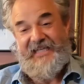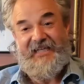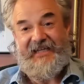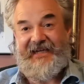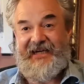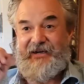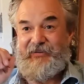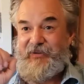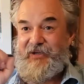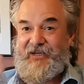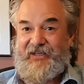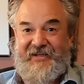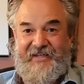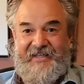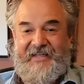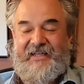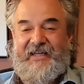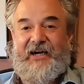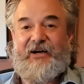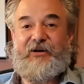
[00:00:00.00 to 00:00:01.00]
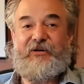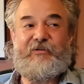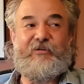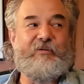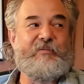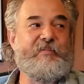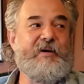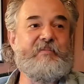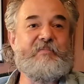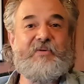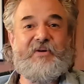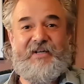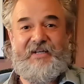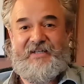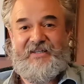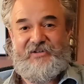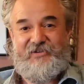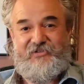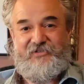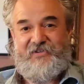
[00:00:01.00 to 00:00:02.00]
yeah, man, I don't even remember any
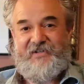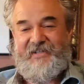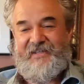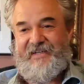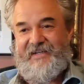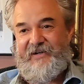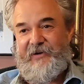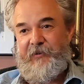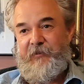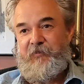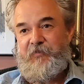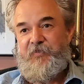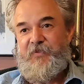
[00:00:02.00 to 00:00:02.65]
of this shit now.